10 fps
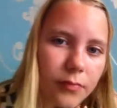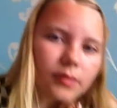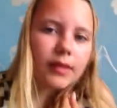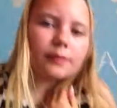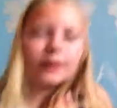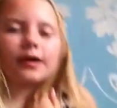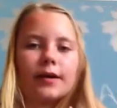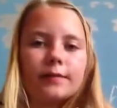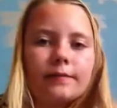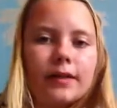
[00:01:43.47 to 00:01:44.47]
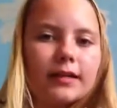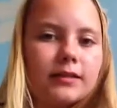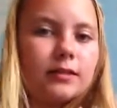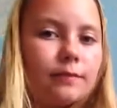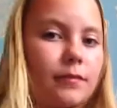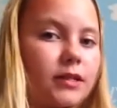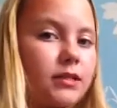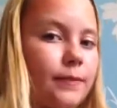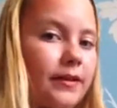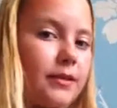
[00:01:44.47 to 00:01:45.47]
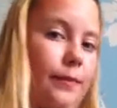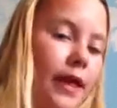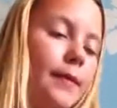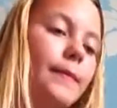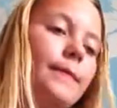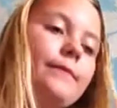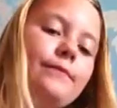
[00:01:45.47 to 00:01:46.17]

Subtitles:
And there we go. That's much better blend.